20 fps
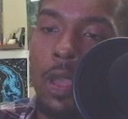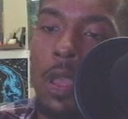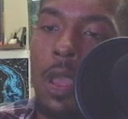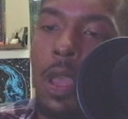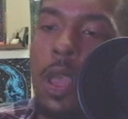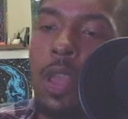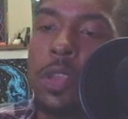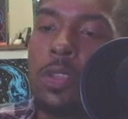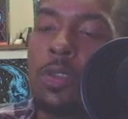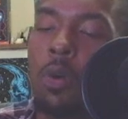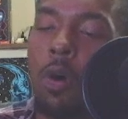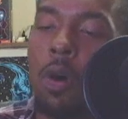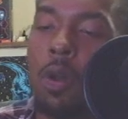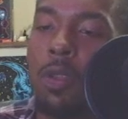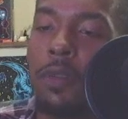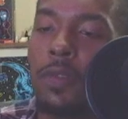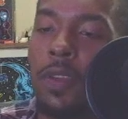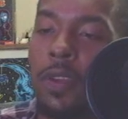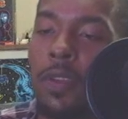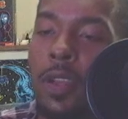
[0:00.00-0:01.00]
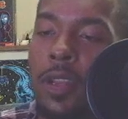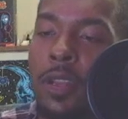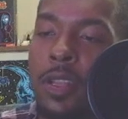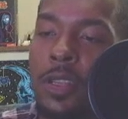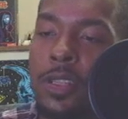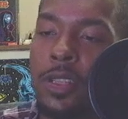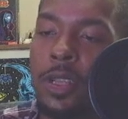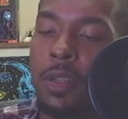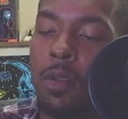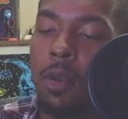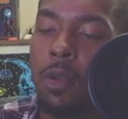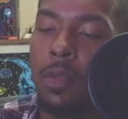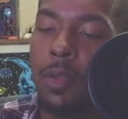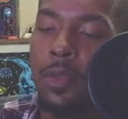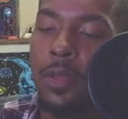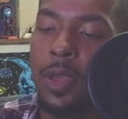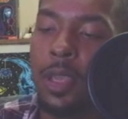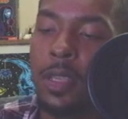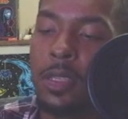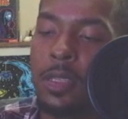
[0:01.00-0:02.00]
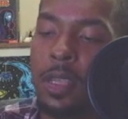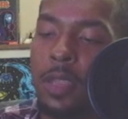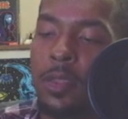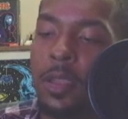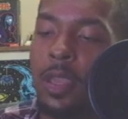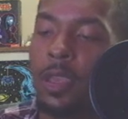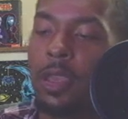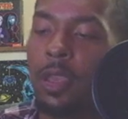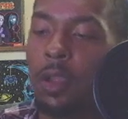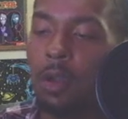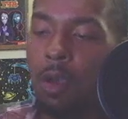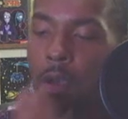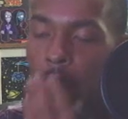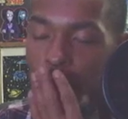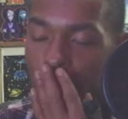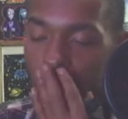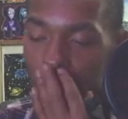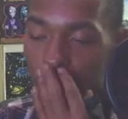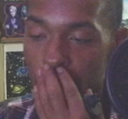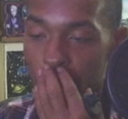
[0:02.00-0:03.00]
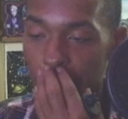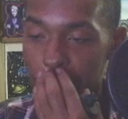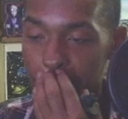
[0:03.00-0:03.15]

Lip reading: So all of their energy and all the things that they get off of is